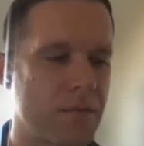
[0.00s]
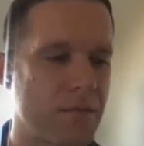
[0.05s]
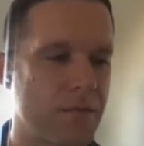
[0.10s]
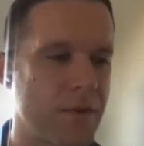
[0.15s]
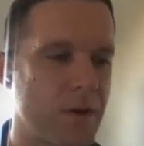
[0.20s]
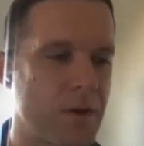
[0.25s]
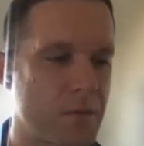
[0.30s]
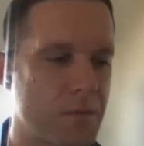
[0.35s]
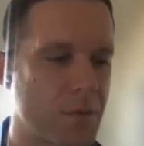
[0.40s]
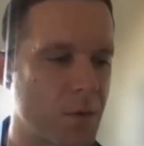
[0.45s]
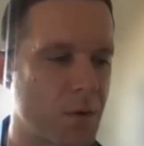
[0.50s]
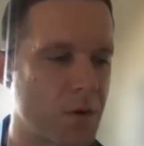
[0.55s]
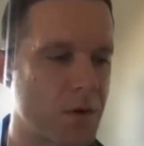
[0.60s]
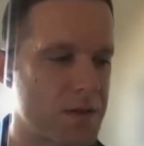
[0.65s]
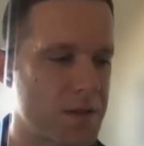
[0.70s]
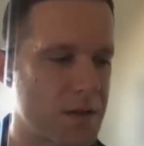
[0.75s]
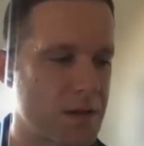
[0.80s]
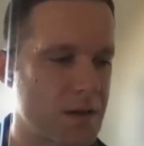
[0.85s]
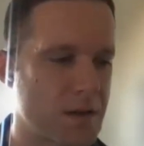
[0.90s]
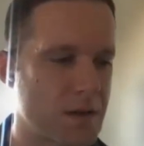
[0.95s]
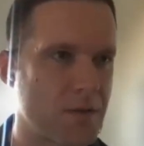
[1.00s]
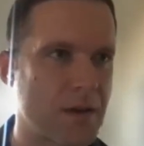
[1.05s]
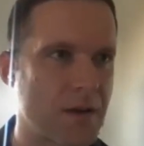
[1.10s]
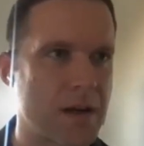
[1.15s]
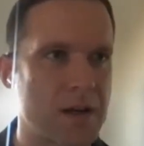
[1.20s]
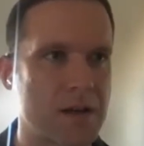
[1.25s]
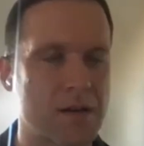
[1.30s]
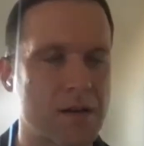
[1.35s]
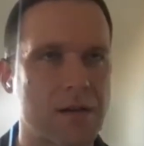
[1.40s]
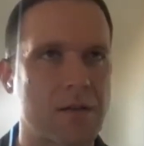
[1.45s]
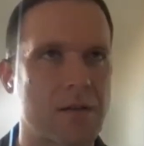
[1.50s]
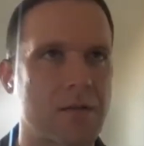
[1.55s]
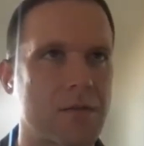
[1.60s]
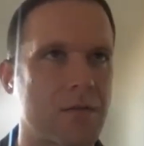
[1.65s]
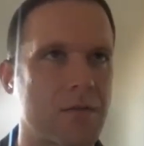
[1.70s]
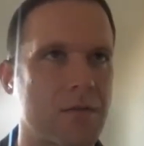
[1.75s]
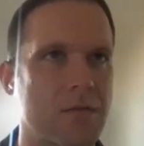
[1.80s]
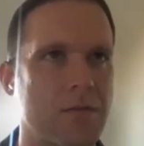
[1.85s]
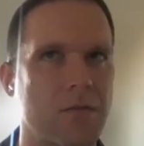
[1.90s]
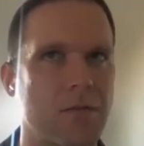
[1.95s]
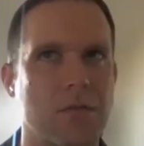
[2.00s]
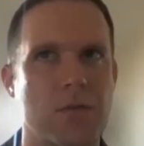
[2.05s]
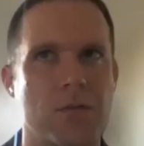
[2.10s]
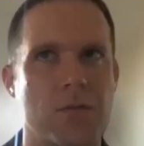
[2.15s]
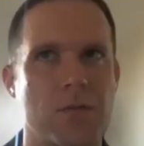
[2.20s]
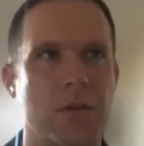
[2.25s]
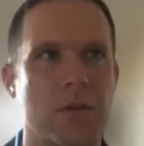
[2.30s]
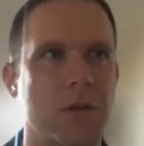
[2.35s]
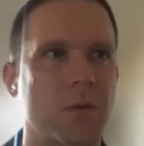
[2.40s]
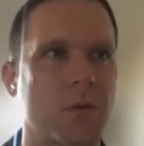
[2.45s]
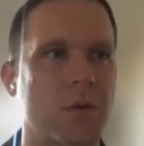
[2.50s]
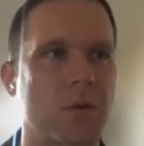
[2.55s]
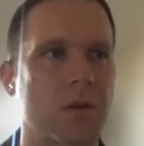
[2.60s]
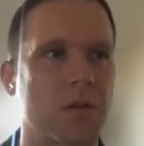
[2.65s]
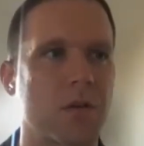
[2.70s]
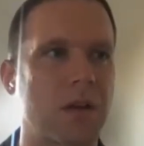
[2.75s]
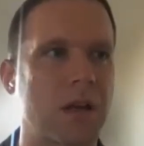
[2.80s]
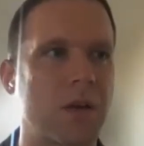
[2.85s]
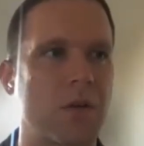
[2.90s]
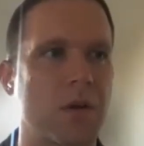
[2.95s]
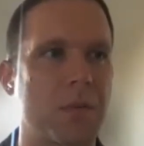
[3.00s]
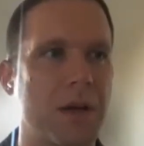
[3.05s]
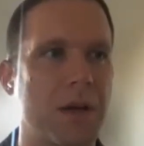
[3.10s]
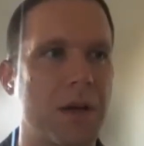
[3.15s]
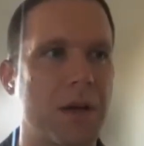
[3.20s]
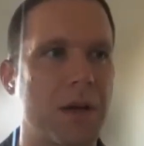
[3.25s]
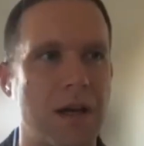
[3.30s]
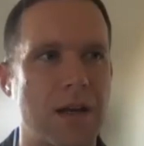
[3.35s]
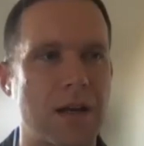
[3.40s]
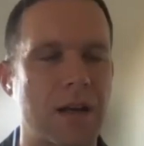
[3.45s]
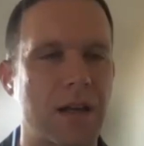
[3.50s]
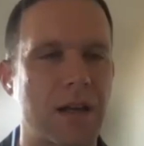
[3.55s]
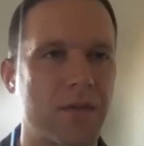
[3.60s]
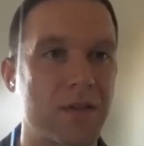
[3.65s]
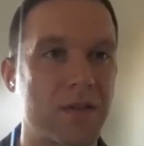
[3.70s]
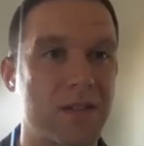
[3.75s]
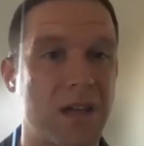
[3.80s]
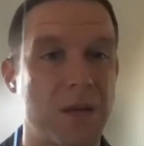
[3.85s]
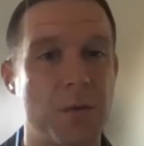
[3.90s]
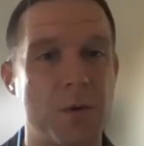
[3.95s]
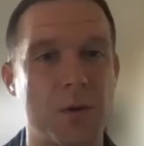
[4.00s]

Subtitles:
film, or is it an erotic thriller where anyone might die at any given time?